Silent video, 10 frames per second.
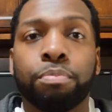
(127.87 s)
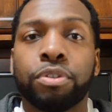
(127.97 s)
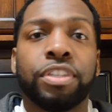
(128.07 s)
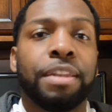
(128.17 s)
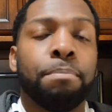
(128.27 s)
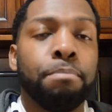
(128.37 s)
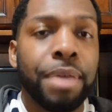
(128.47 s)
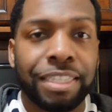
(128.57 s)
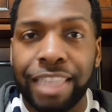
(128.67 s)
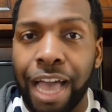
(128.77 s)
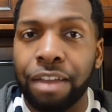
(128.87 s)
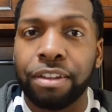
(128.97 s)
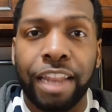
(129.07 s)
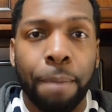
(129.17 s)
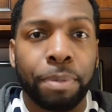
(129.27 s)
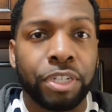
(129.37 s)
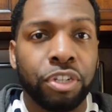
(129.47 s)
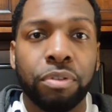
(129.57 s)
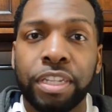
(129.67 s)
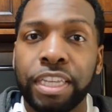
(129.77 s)
percent missed out on an
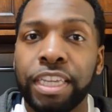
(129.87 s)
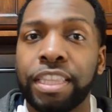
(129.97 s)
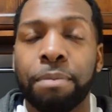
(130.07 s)
opportunity.